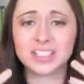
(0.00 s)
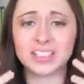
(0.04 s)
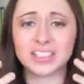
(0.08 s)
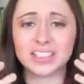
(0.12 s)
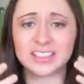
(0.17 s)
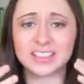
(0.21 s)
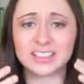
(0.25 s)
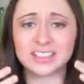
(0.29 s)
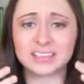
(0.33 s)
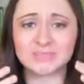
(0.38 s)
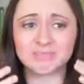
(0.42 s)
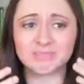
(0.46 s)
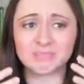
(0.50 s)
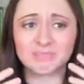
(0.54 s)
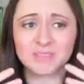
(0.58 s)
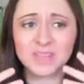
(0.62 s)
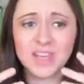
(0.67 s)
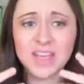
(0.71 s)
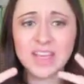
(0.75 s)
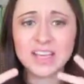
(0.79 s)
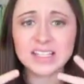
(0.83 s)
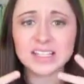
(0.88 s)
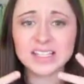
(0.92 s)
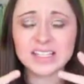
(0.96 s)
in
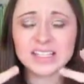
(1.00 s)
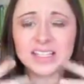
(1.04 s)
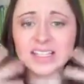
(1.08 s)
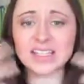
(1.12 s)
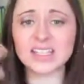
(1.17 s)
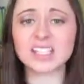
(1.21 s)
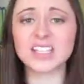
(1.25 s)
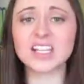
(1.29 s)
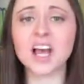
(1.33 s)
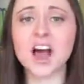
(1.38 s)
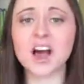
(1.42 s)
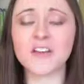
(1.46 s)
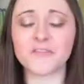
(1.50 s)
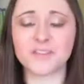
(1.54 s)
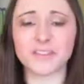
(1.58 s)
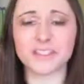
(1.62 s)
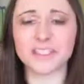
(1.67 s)
stuff.